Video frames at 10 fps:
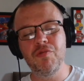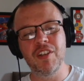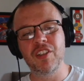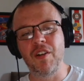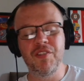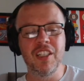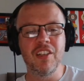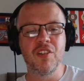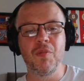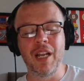risk, obviously, that
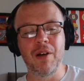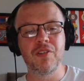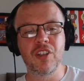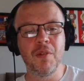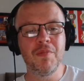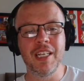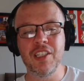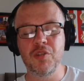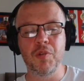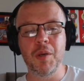someone else comes in,
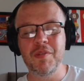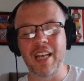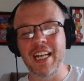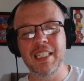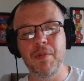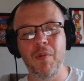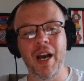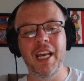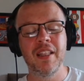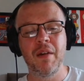swoops, takes him
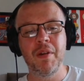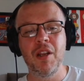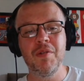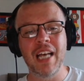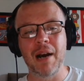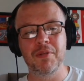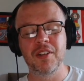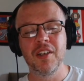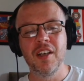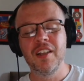away, and then we lose out.
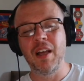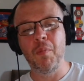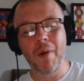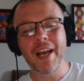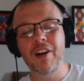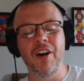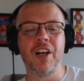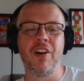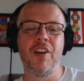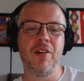Then we're
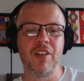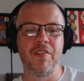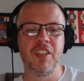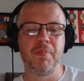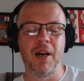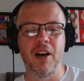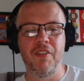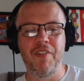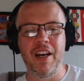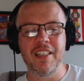cutting our nose off to spite our
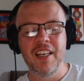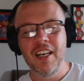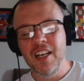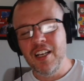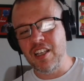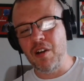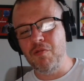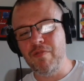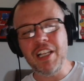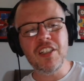face. So
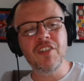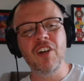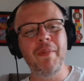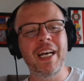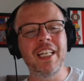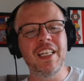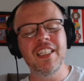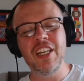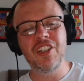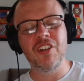Rangers have got to make a
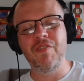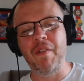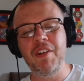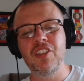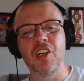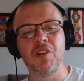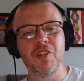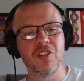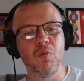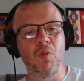decision very soon as
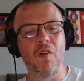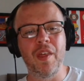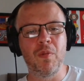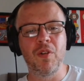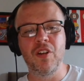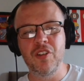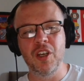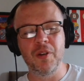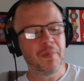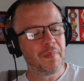to what they want to do.